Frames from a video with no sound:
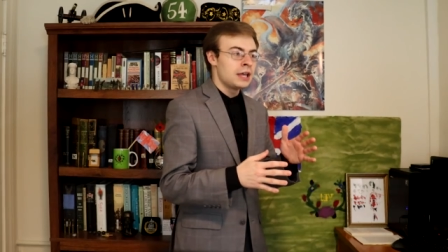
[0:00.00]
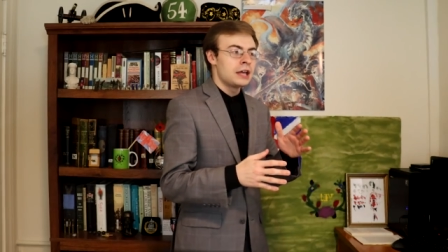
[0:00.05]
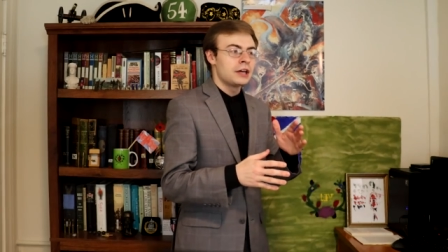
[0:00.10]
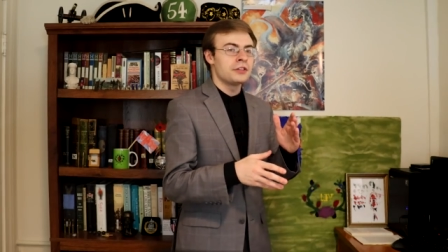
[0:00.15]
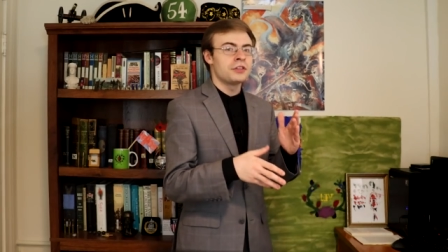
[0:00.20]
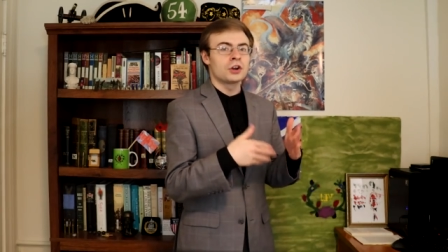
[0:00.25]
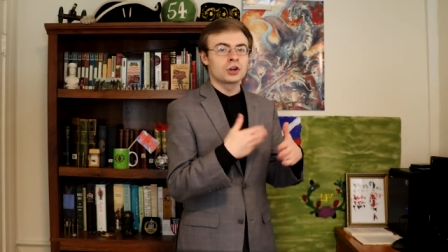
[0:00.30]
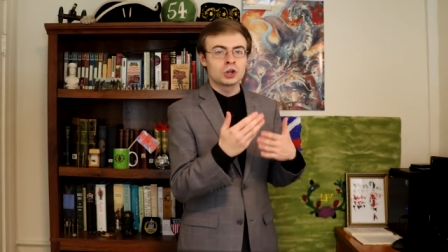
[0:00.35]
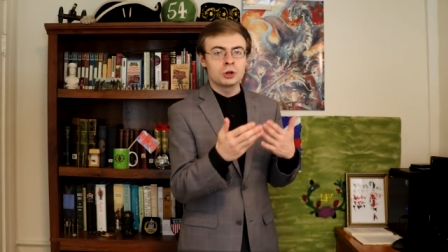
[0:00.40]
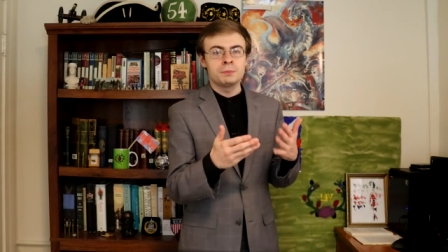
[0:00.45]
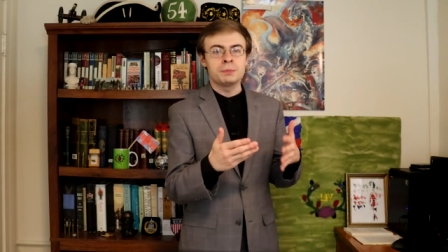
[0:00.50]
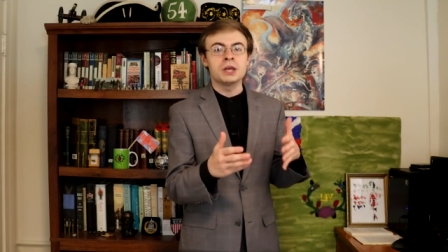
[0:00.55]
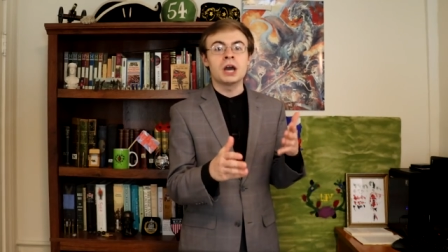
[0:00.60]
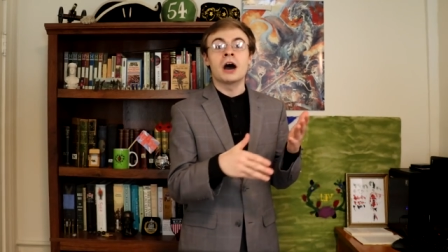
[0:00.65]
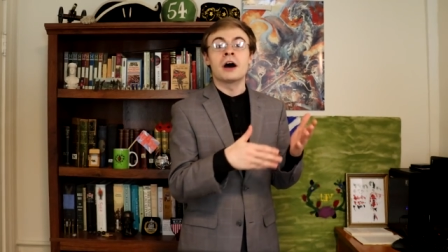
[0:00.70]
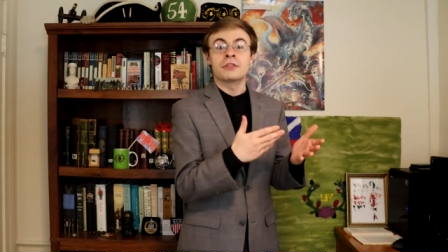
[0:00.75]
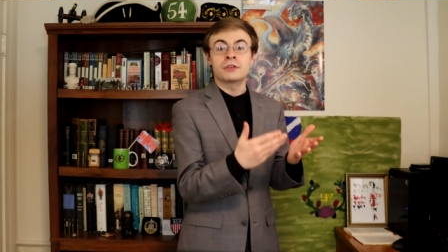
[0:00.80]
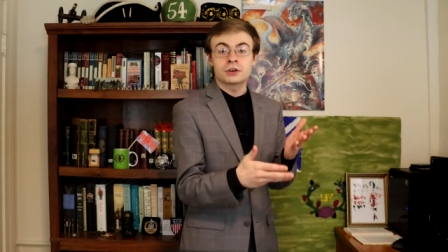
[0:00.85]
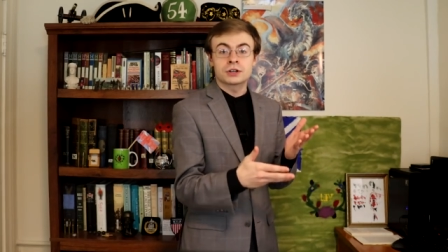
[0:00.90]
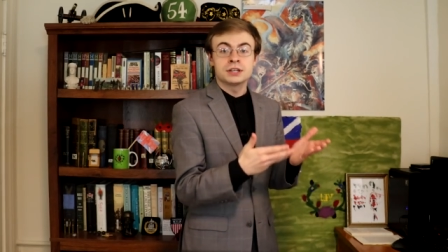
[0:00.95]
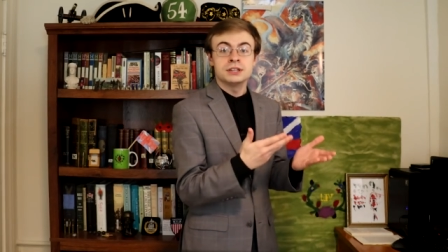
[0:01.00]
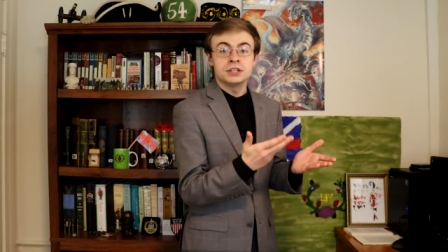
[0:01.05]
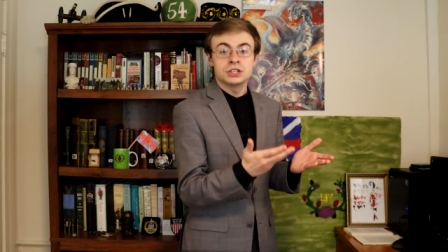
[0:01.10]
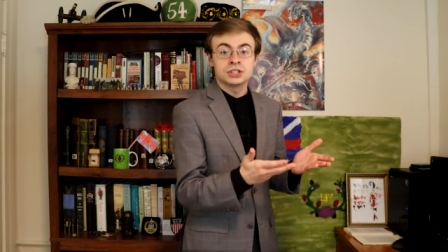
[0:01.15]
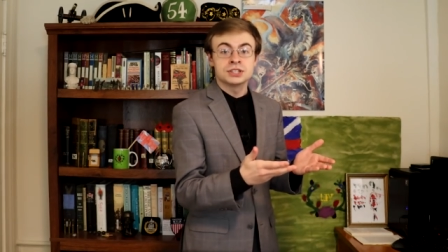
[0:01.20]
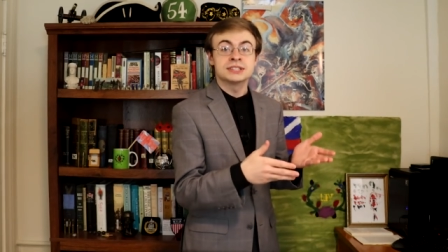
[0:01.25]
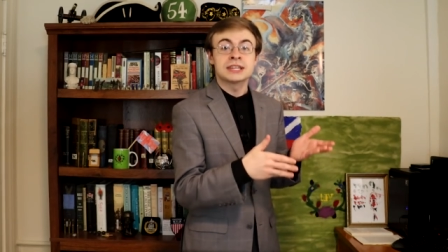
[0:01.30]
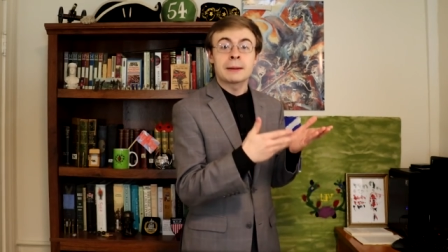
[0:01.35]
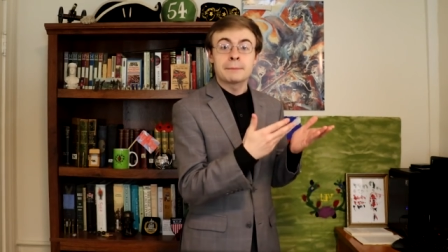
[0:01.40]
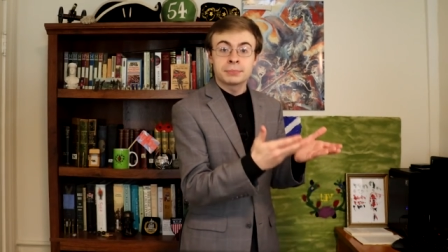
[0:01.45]
There could be other
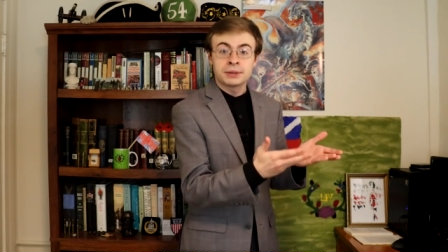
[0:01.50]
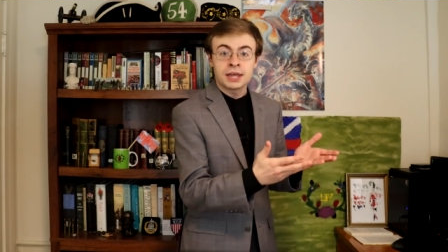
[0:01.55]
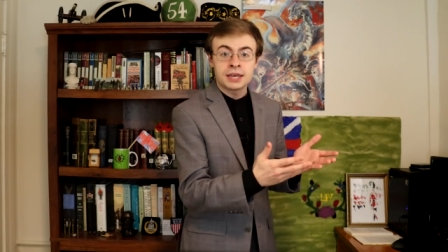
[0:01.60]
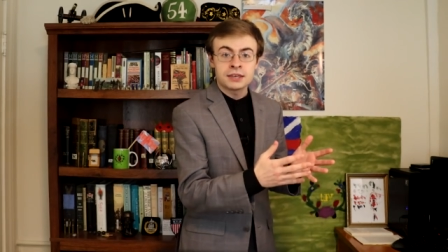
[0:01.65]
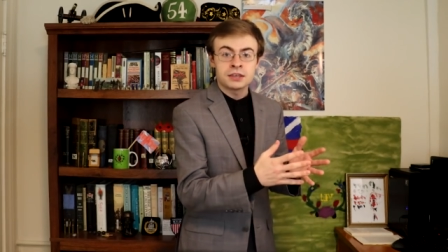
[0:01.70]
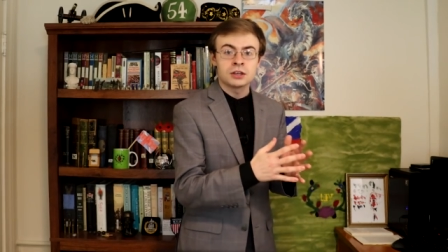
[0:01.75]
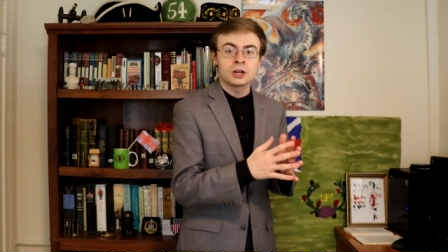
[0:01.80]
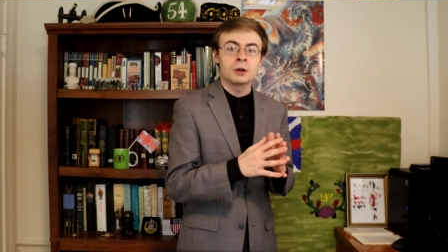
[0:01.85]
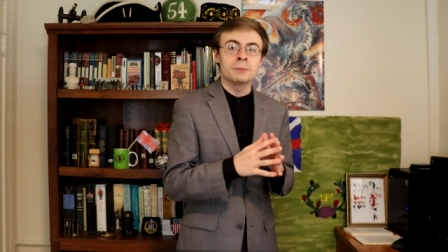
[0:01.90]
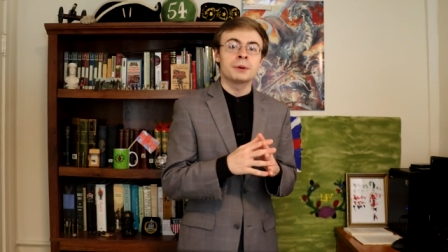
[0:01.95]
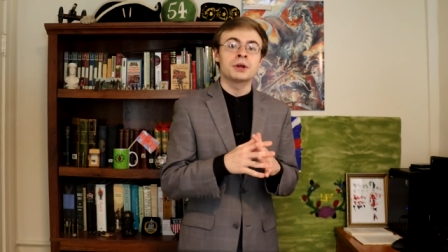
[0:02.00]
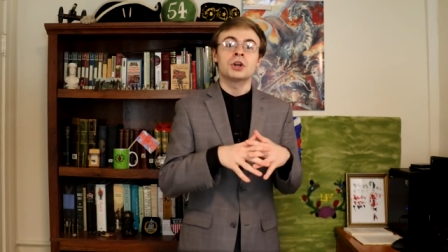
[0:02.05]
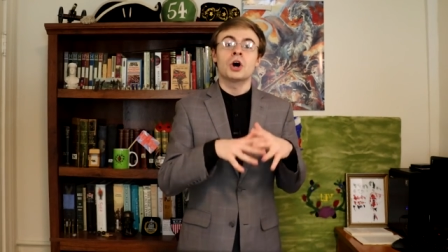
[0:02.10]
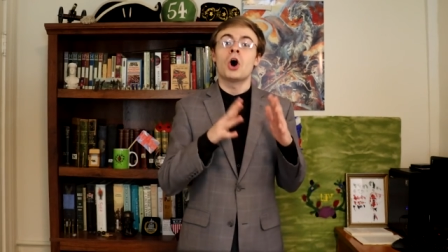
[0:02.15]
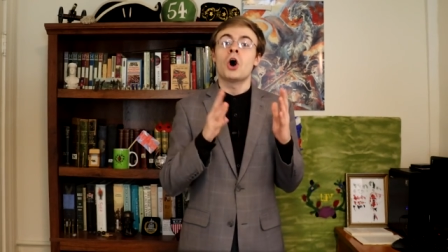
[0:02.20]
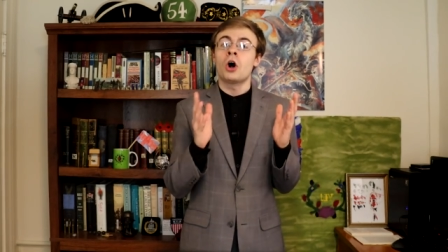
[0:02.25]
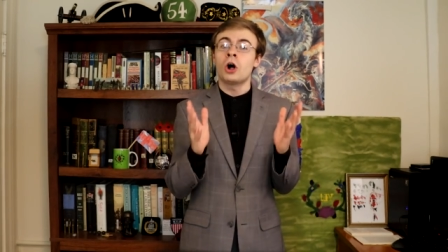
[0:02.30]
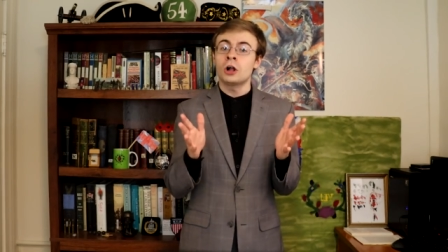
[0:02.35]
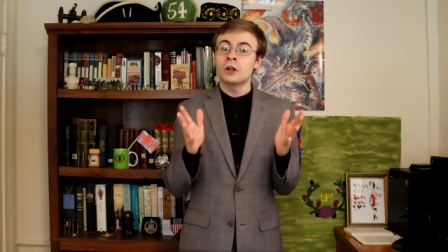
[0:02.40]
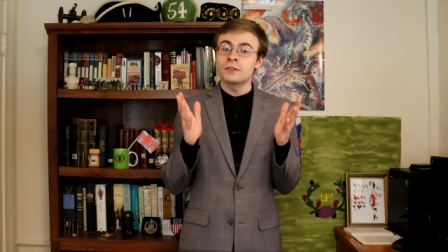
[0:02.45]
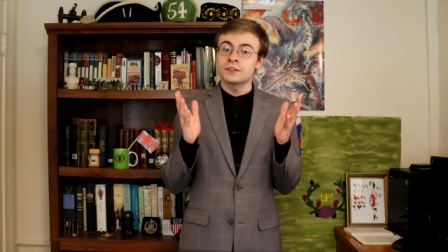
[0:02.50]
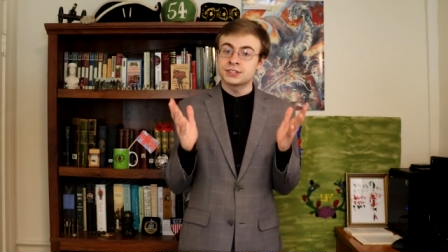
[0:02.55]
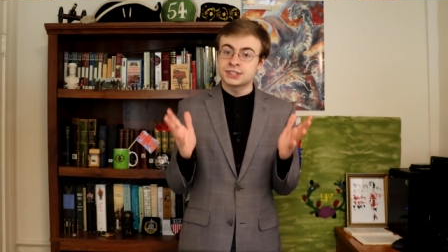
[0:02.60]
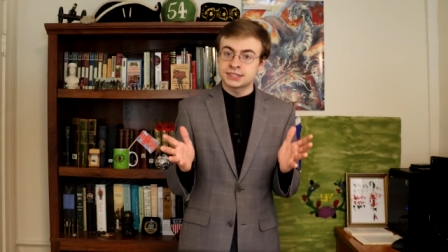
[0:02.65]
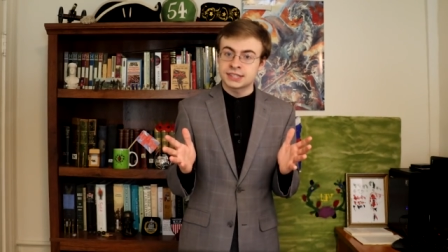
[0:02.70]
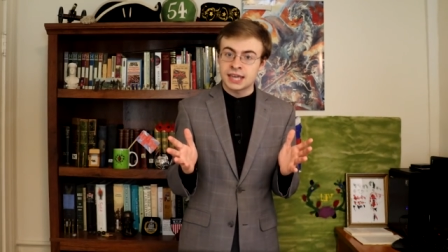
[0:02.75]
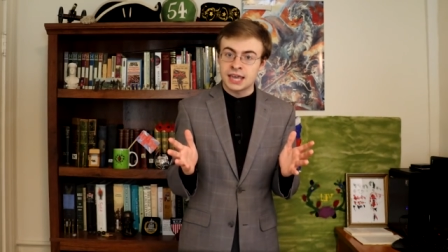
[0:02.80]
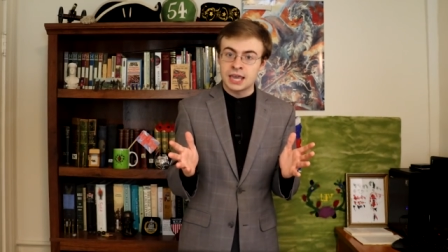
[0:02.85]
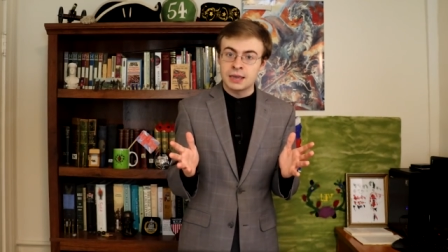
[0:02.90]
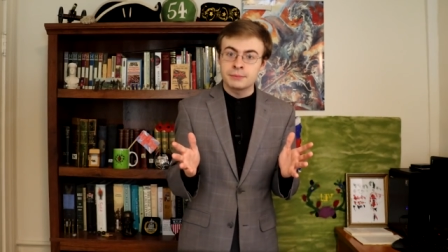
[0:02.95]
conditions at play here. But all the
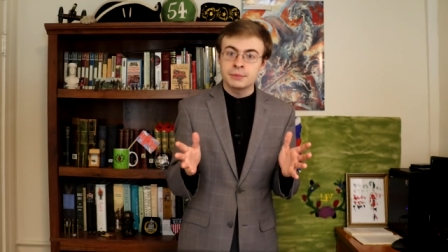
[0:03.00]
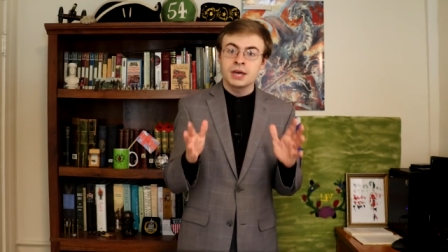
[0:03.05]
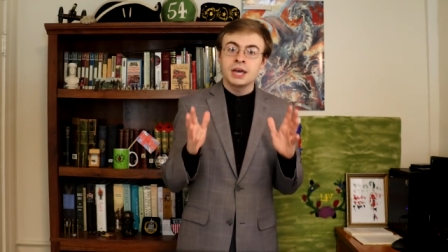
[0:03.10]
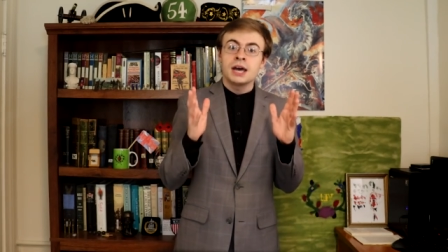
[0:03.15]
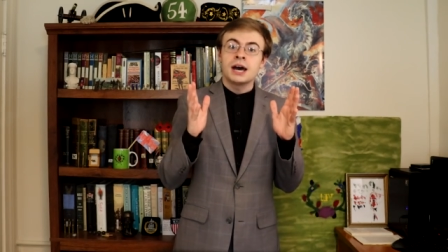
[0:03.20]
same,